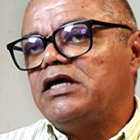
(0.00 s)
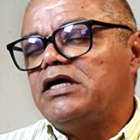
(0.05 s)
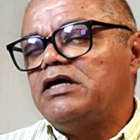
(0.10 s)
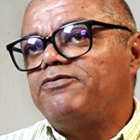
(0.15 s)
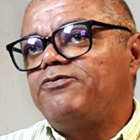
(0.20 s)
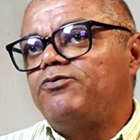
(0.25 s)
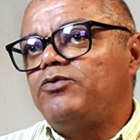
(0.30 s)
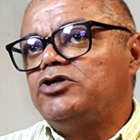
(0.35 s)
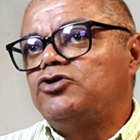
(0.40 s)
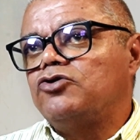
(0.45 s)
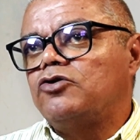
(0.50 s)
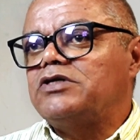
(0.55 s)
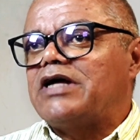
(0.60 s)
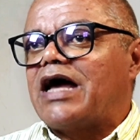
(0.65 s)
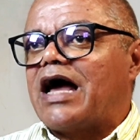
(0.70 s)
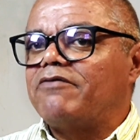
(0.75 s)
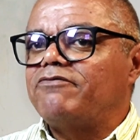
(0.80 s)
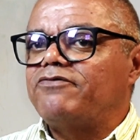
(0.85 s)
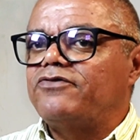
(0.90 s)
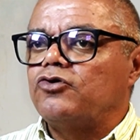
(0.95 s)
if we don't
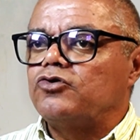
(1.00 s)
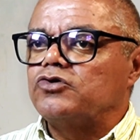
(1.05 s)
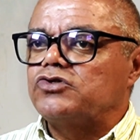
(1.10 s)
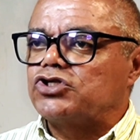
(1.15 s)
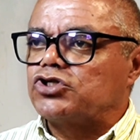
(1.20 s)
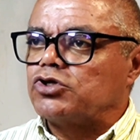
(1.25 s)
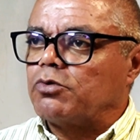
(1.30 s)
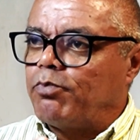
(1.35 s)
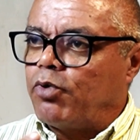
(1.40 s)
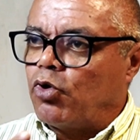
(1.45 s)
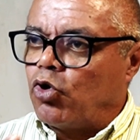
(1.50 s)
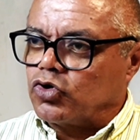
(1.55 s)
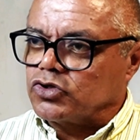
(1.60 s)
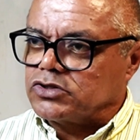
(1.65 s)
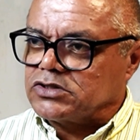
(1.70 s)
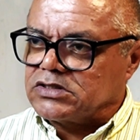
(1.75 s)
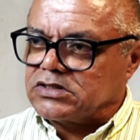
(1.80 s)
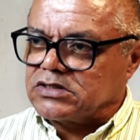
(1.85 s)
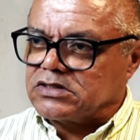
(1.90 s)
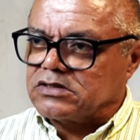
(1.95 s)
have those
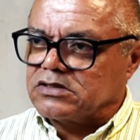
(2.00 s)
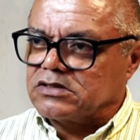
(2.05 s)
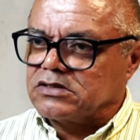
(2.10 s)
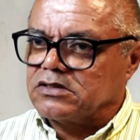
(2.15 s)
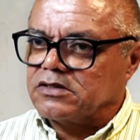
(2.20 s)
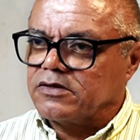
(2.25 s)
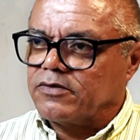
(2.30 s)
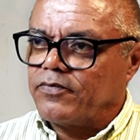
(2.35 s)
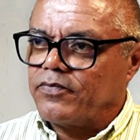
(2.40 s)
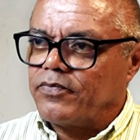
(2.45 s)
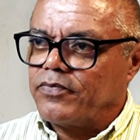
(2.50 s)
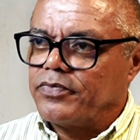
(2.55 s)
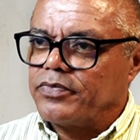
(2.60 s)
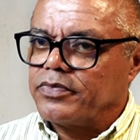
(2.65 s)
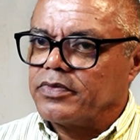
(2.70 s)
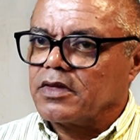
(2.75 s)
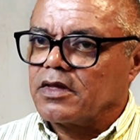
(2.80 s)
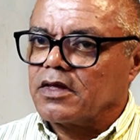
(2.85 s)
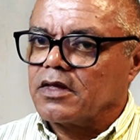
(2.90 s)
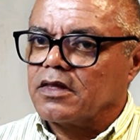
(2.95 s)
supports
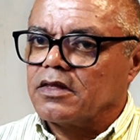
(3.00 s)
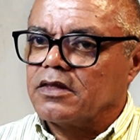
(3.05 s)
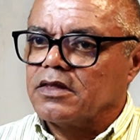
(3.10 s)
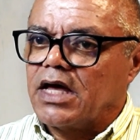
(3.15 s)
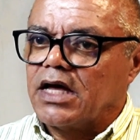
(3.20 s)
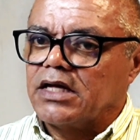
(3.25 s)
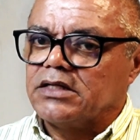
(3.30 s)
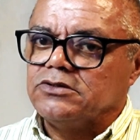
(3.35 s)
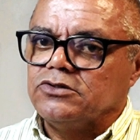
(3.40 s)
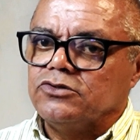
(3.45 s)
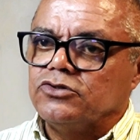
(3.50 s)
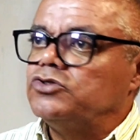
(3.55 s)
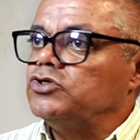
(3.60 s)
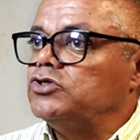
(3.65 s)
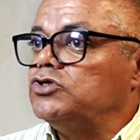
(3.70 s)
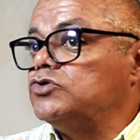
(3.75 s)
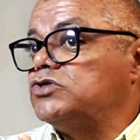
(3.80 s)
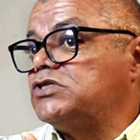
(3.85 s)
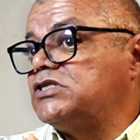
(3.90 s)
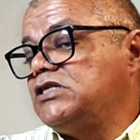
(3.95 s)
that
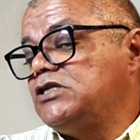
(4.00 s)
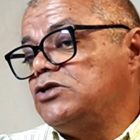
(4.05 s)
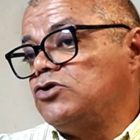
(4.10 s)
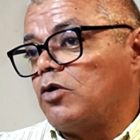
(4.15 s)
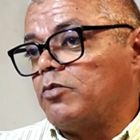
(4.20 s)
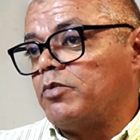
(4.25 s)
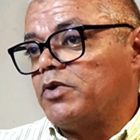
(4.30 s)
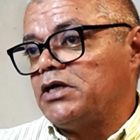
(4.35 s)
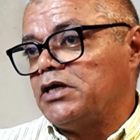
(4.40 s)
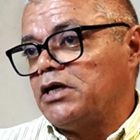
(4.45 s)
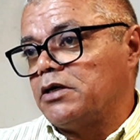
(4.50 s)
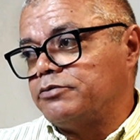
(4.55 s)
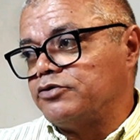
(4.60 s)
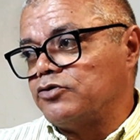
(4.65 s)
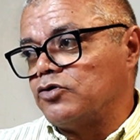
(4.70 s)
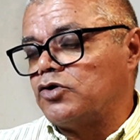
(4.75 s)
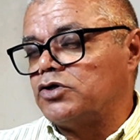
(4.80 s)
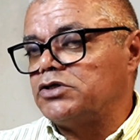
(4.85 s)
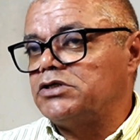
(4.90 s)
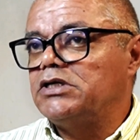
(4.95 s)
you see normally
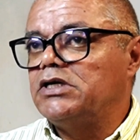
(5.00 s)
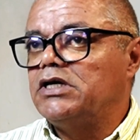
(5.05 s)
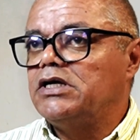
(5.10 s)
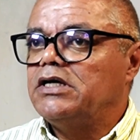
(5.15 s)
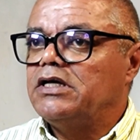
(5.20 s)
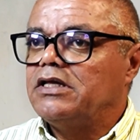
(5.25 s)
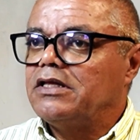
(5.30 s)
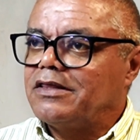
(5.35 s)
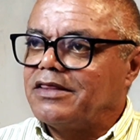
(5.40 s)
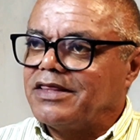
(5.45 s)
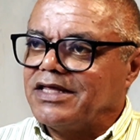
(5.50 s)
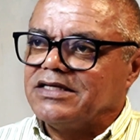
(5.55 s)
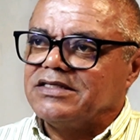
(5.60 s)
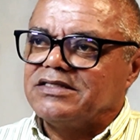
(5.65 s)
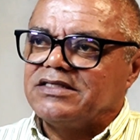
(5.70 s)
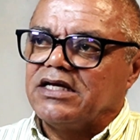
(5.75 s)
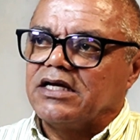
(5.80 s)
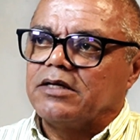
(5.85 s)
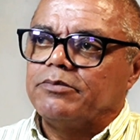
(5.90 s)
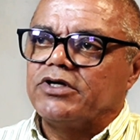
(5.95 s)
abroad,
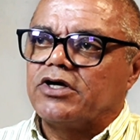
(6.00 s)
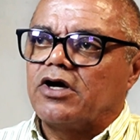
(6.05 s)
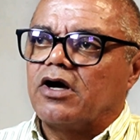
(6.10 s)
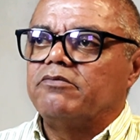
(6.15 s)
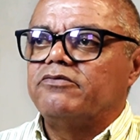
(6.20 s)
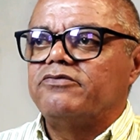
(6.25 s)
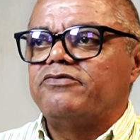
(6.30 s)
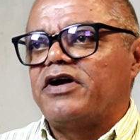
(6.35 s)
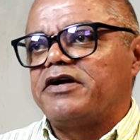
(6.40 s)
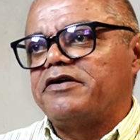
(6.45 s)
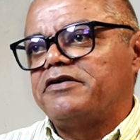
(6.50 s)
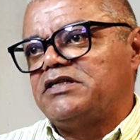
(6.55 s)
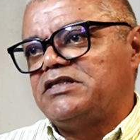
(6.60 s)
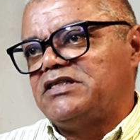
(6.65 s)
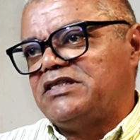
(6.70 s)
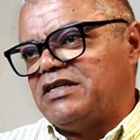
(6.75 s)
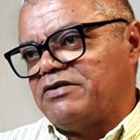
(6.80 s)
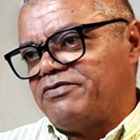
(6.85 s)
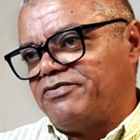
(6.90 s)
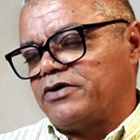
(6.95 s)
things here become very
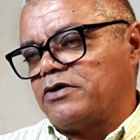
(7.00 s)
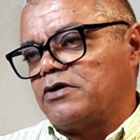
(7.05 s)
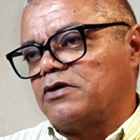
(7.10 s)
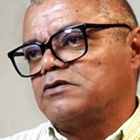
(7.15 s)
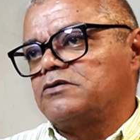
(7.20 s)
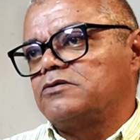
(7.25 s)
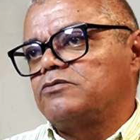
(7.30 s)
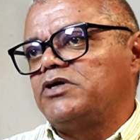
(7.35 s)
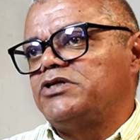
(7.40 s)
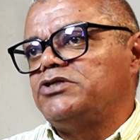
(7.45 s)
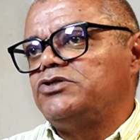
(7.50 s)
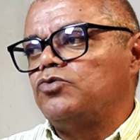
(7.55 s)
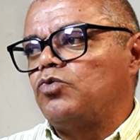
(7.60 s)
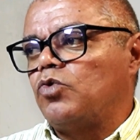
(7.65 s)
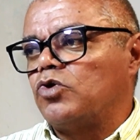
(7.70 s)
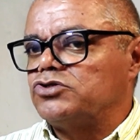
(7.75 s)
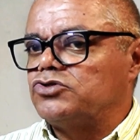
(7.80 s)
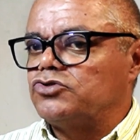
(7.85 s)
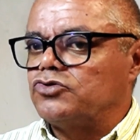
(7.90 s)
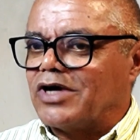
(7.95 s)
difficult when you
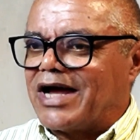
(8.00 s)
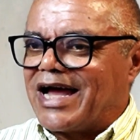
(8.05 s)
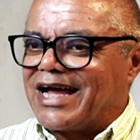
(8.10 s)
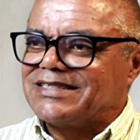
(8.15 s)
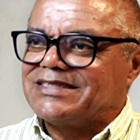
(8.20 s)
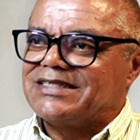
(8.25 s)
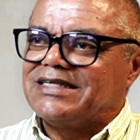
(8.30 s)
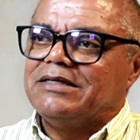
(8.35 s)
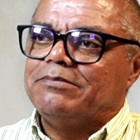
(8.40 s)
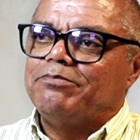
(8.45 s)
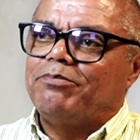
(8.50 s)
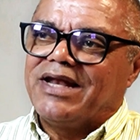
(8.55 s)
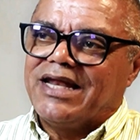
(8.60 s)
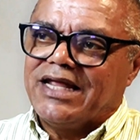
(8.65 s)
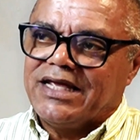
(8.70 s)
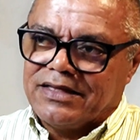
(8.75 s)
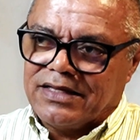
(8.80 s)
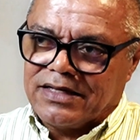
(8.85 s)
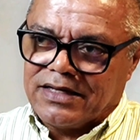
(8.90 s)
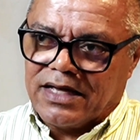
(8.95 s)
want to actually
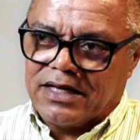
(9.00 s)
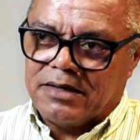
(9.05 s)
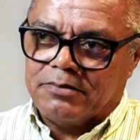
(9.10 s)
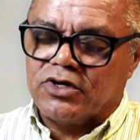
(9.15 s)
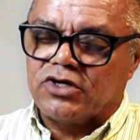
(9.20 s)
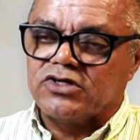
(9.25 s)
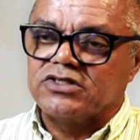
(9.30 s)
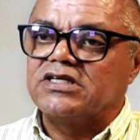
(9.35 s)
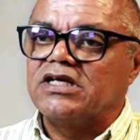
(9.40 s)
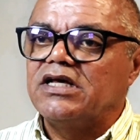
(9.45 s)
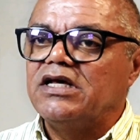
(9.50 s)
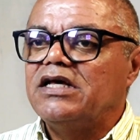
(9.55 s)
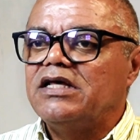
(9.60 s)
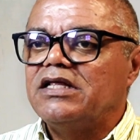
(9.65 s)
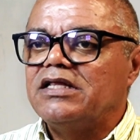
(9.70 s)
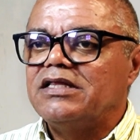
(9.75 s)
play the game. Because